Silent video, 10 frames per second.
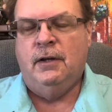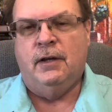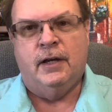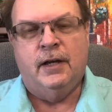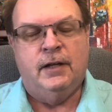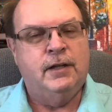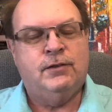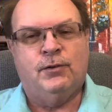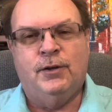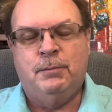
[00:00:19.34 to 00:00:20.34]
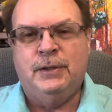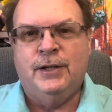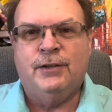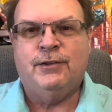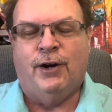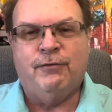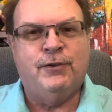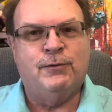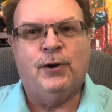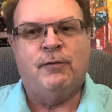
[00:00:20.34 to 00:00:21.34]
And it's going to be a tough
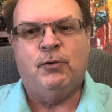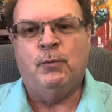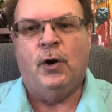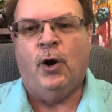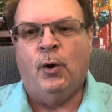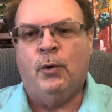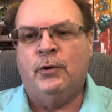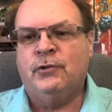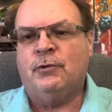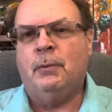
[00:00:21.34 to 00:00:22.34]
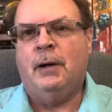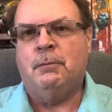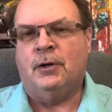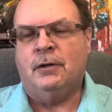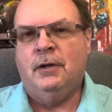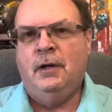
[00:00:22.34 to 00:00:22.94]
and rough one we'll always remember.